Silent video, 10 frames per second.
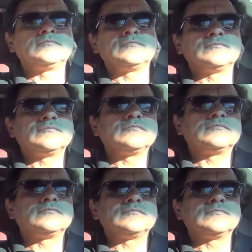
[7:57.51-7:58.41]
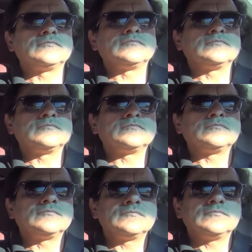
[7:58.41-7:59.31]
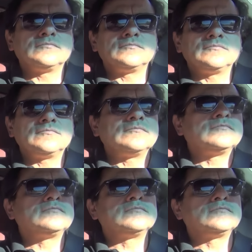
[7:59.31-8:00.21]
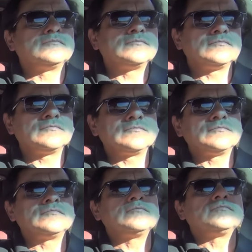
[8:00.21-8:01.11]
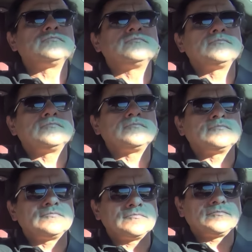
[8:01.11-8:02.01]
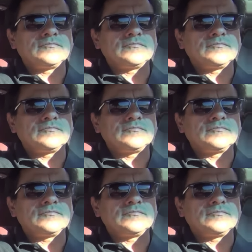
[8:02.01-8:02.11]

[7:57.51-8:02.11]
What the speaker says: The person shown says nothing.